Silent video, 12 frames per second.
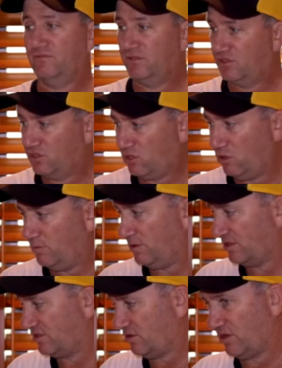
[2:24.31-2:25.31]

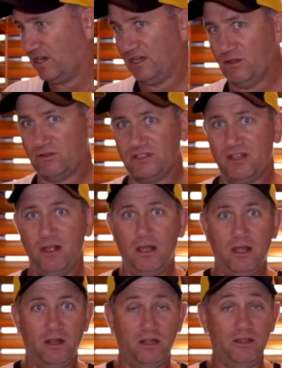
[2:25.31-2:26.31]
Super excited. Looks
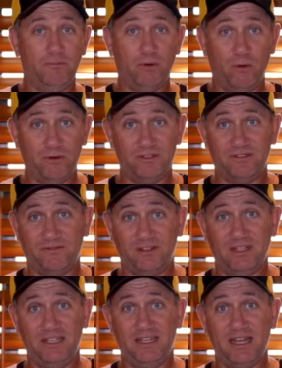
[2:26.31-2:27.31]
like the borders have
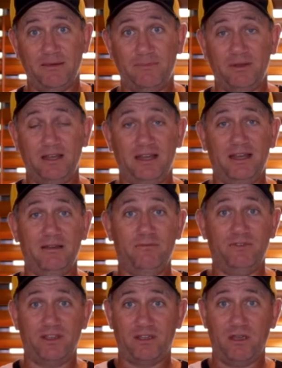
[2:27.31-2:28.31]
cleared up
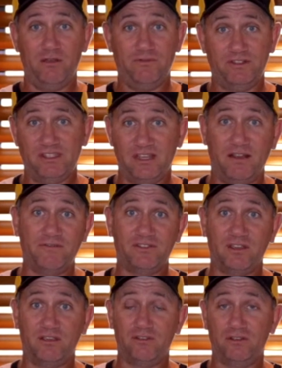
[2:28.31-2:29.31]
with the COVID stuff,
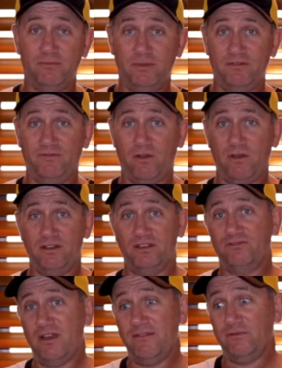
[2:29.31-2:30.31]
so it should be fine to
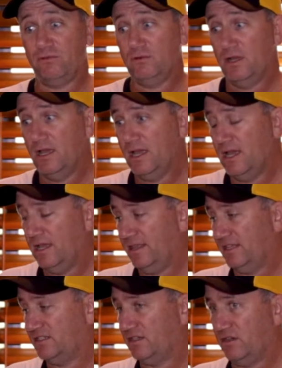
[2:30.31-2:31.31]
travel.
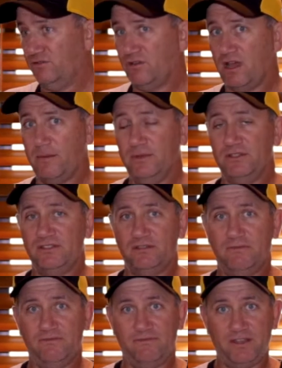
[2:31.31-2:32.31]
That's no
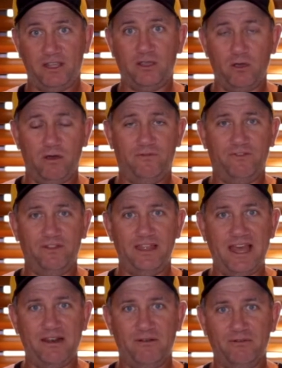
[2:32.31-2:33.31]
dramas. Thank God for
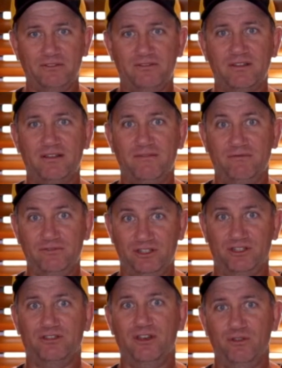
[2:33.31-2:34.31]
that. I was
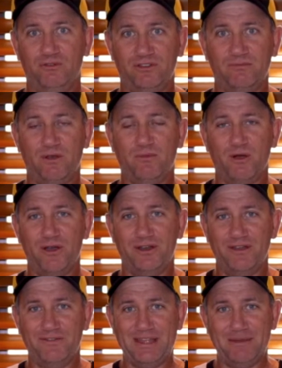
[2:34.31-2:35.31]
just losing my mind
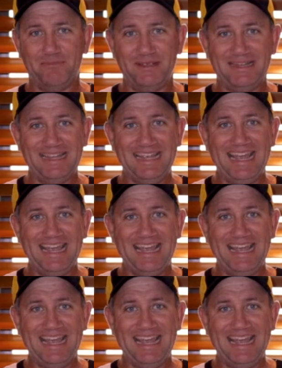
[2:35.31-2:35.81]
over that bit.